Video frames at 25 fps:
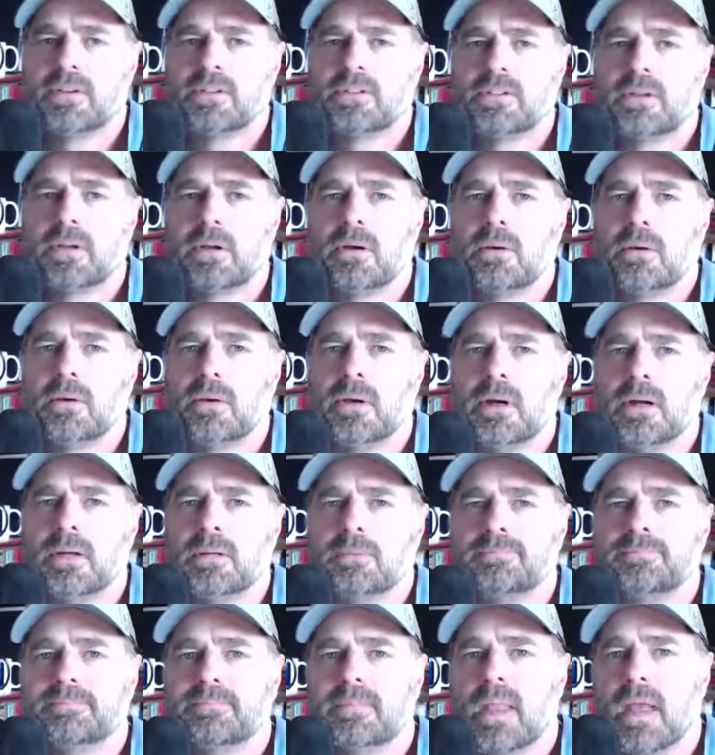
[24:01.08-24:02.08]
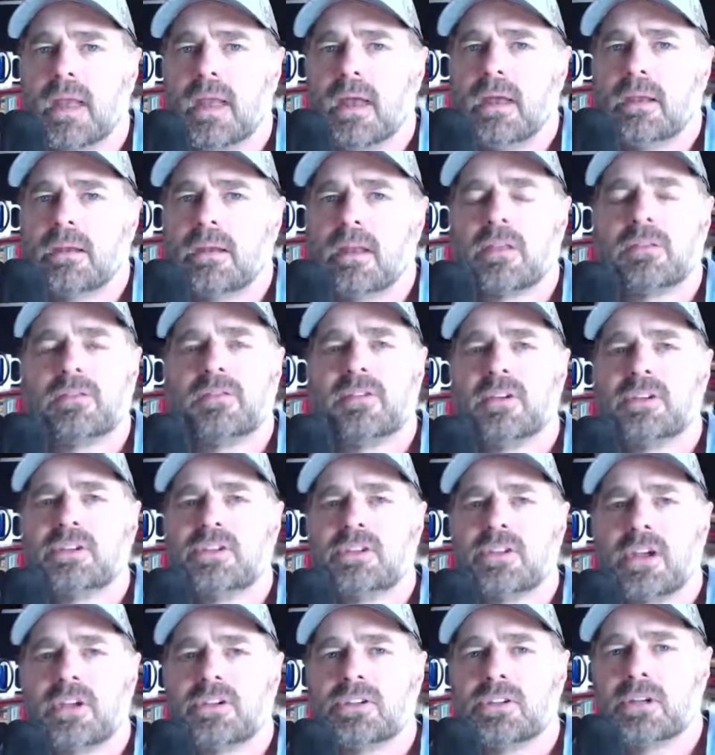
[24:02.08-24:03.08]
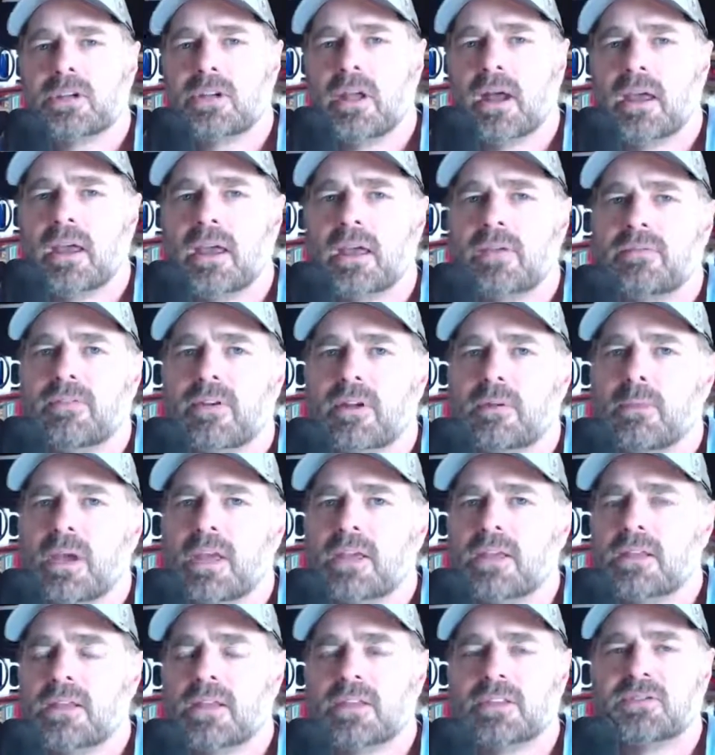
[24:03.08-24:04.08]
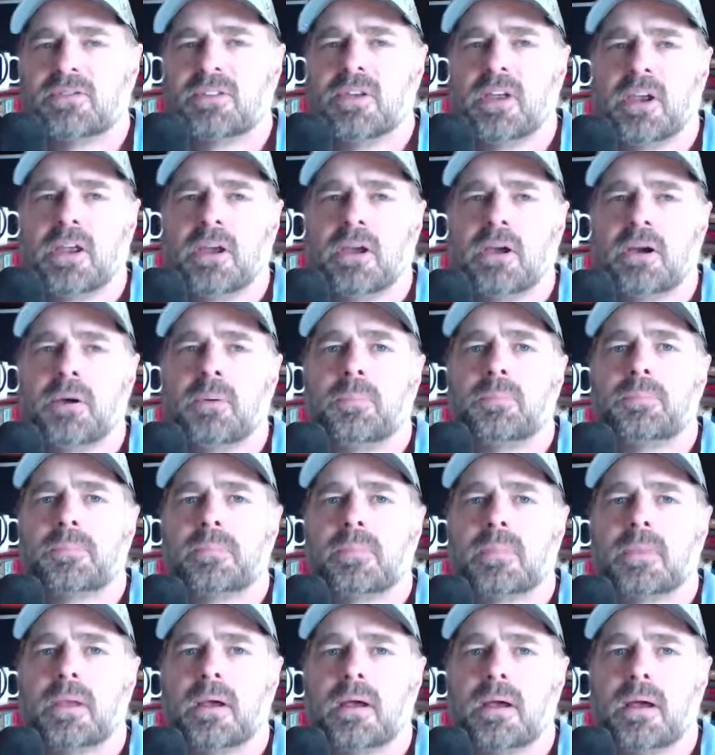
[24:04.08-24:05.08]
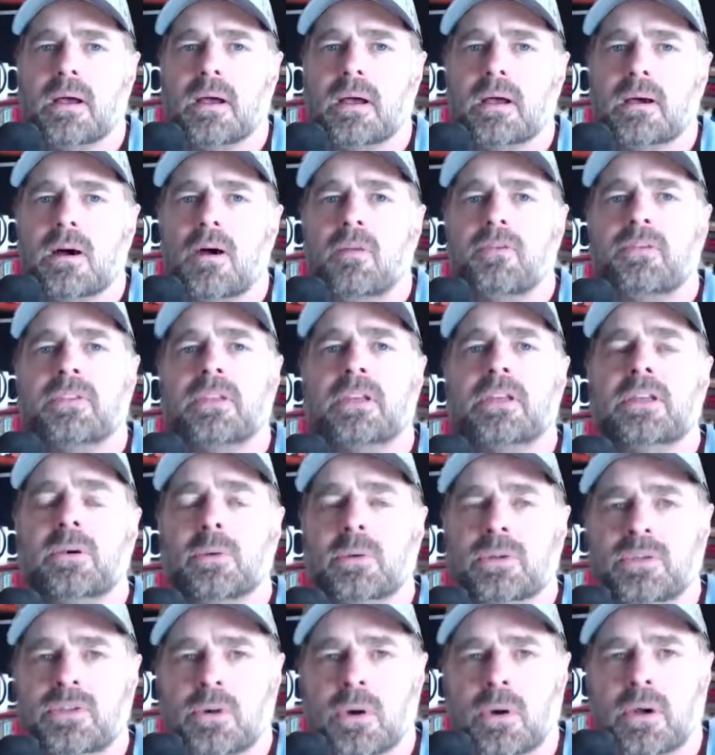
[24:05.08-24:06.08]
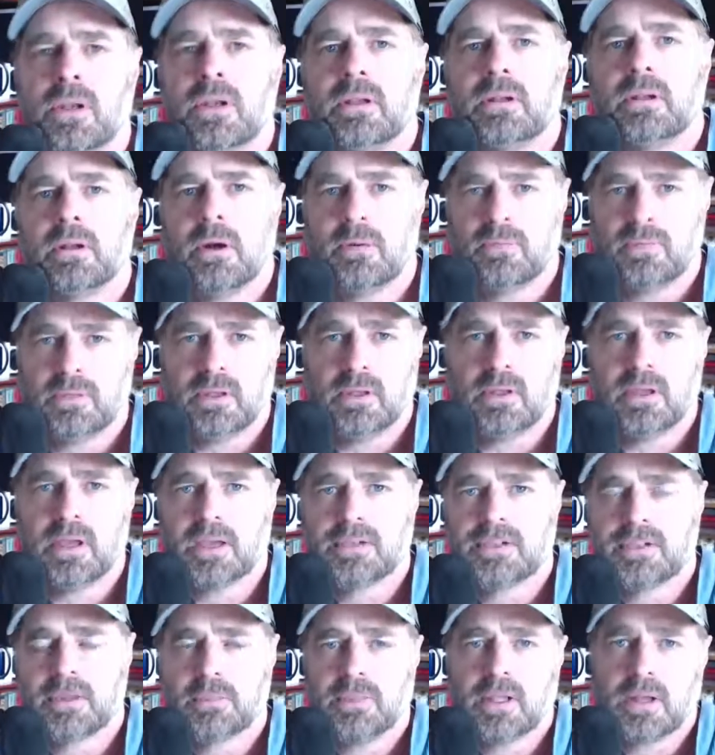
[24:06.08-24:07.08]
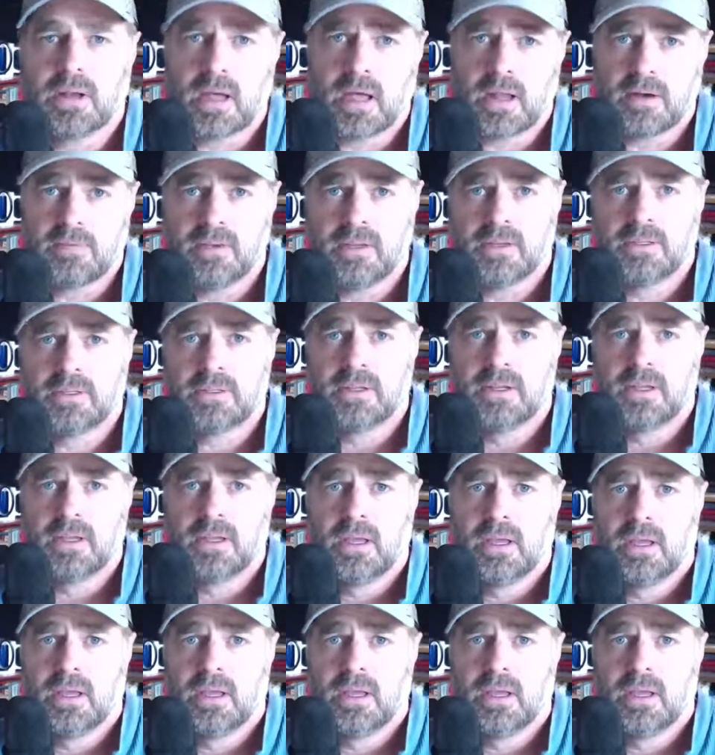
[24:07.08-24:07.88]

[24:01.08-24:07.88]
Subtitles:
So another fun session. I had fun making this video. Hopefully you enjoyed it. Hopefully you got something out of it.